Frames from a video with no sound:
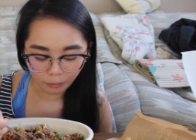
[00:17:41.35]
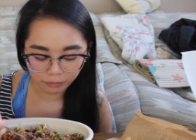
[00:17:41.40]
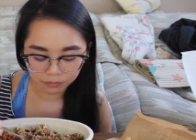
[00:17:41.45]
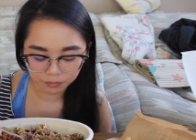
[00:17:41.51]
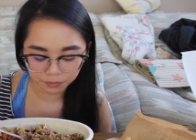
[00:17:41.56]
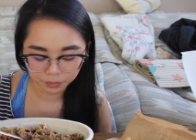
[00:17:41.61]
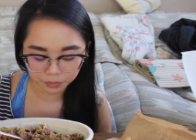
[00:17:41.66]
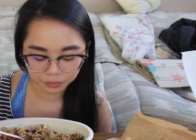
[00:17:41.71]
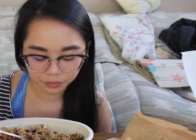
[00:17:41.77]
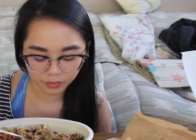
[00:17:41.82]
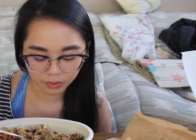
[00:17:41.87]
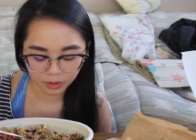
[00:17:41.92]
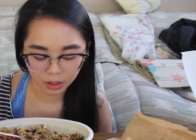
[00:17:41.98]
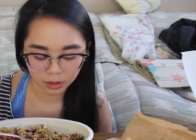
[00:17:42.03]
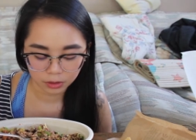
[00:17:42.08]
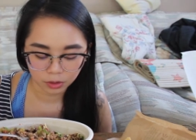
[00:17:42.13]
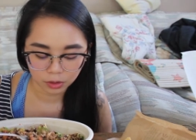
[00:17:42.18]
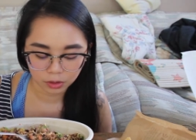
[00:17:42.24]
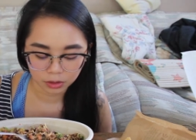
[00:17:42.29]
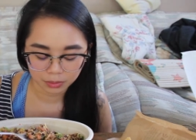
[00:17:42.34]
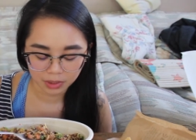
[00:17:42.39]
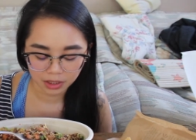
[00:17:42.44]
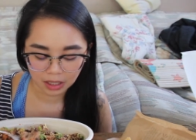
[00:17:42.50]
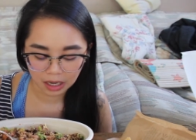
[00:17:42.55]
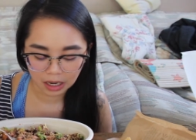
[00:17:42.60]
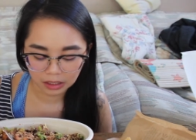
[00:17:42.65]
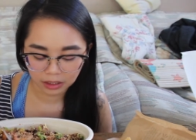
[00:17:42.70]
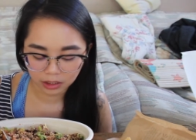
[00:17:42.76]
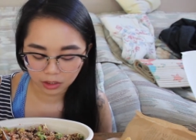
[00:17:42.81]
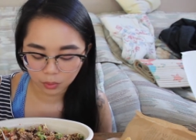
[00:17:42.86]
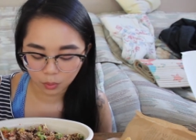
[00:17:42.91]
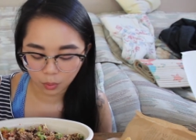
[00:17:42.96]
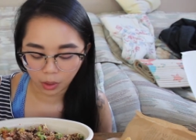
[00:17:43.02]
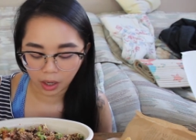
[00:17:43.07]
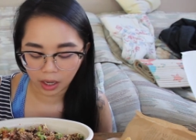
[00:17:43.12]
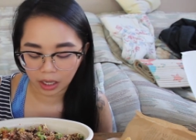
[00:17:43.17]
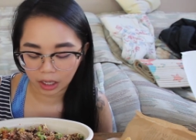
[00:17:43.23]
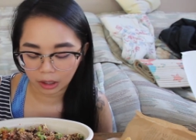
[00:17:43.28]
Mm, they told me that he
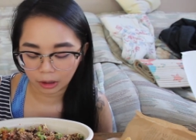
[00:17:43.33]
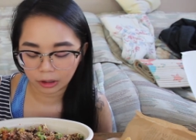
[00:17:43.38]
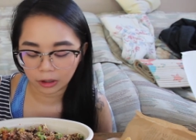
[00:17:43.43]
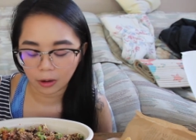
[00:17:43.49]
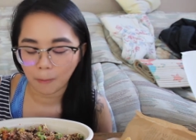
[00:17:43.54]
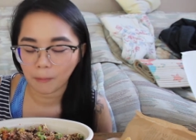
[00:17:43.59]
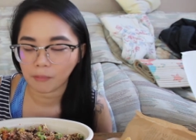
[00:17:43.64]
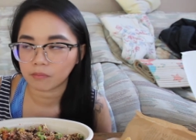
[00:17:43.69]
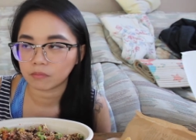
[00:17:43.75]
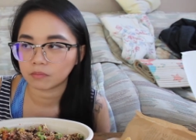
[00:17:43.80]
weighed,